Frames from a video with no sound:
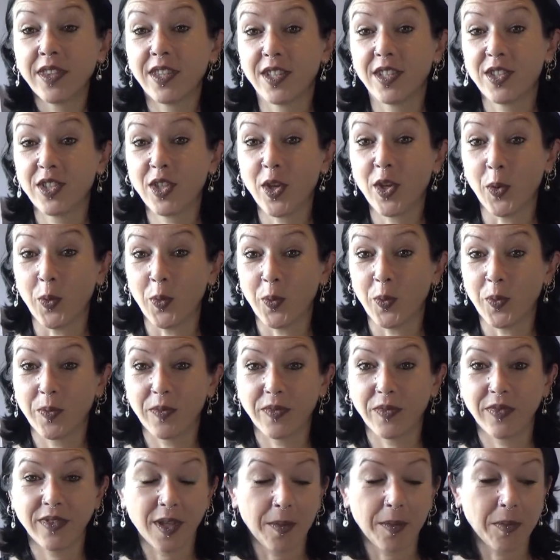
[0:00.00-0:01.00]
So,
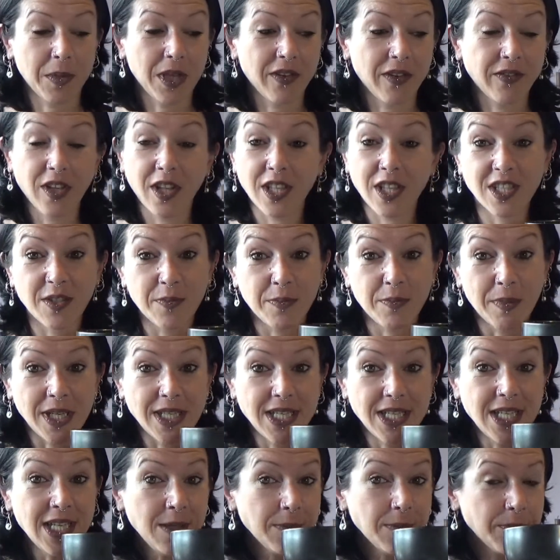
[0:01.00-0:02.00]
I'm going to have another sip of my
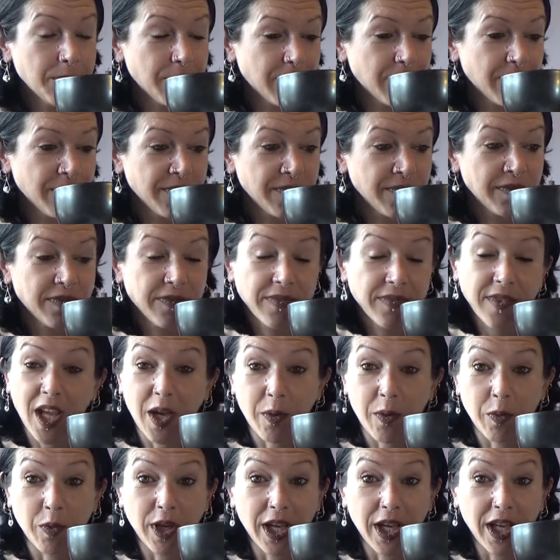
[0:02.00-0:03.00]
tea
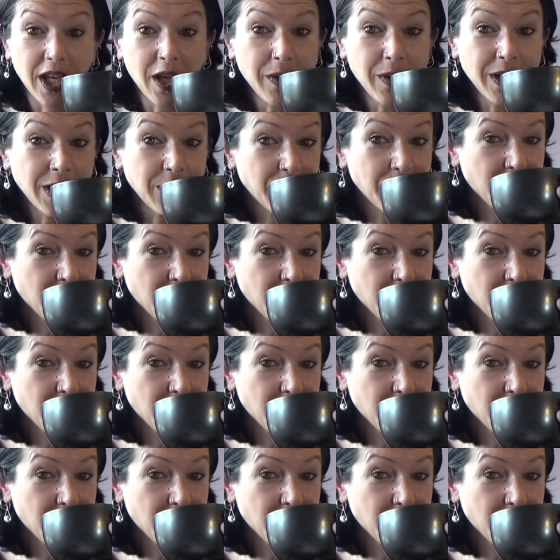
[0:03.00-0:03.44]
and we'll get going.